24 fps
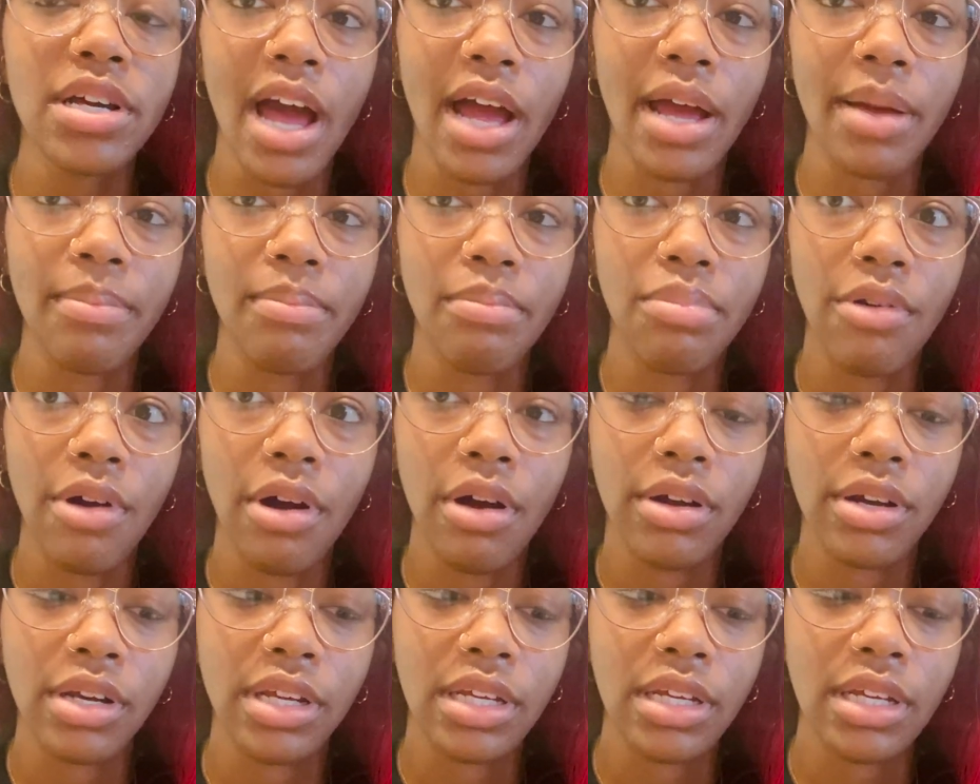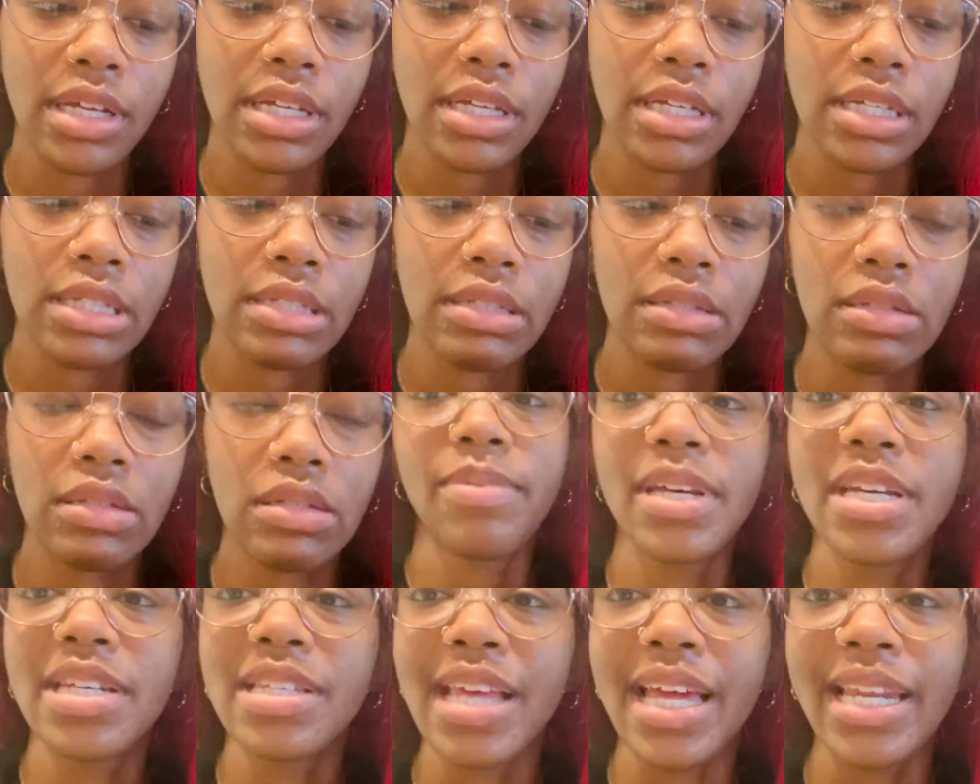I brought it
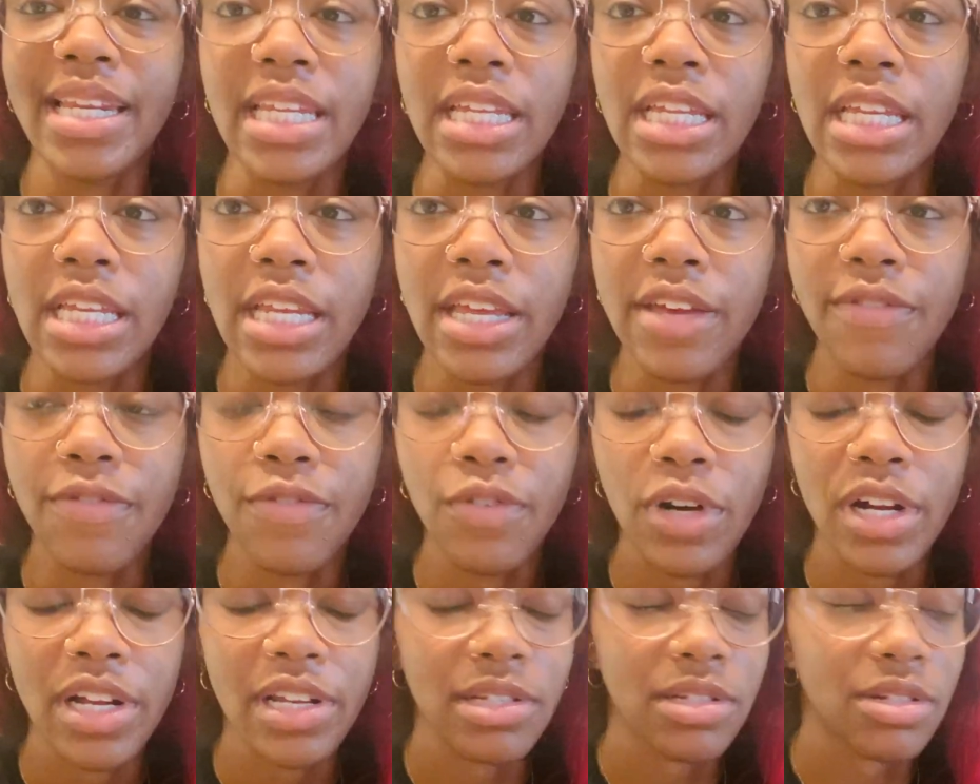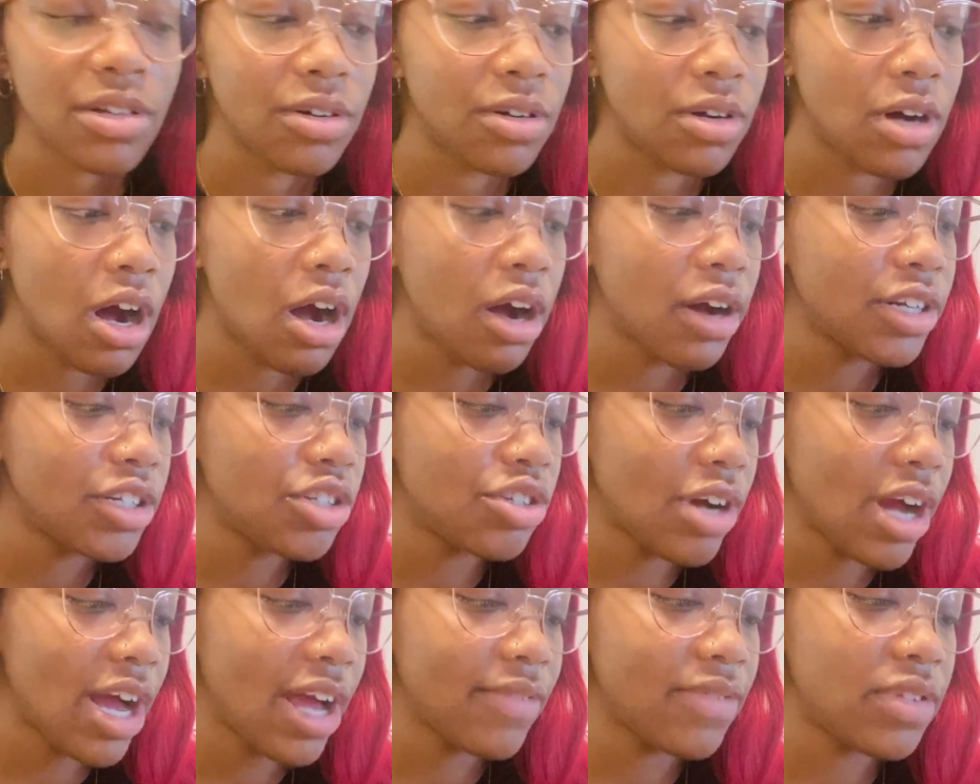because I needed it for external hard
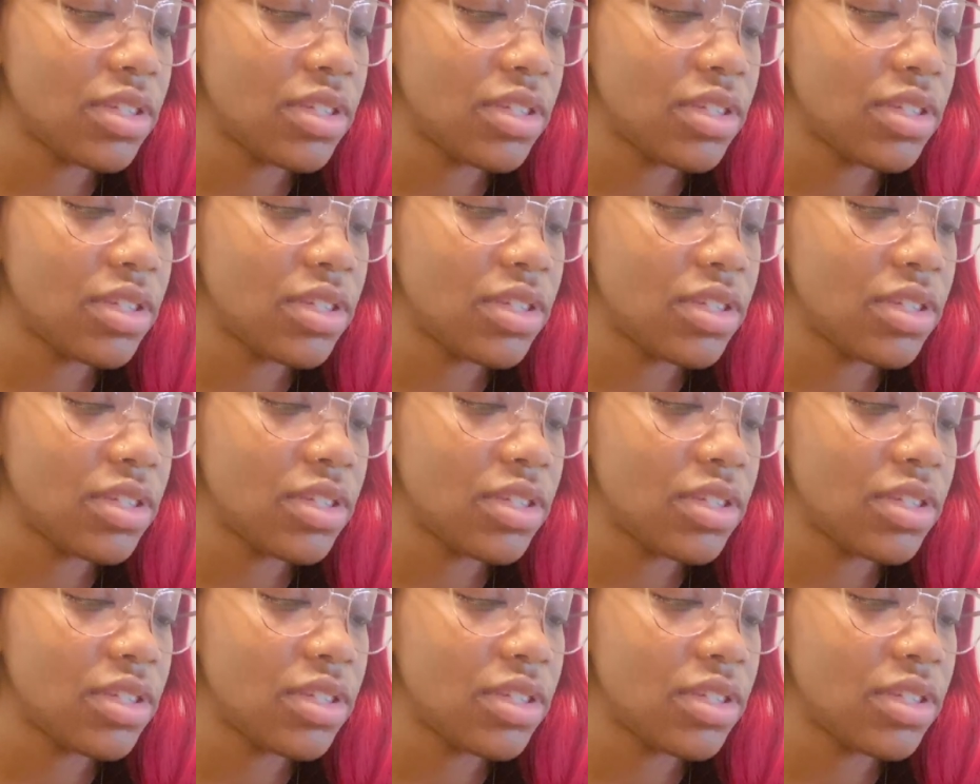drive.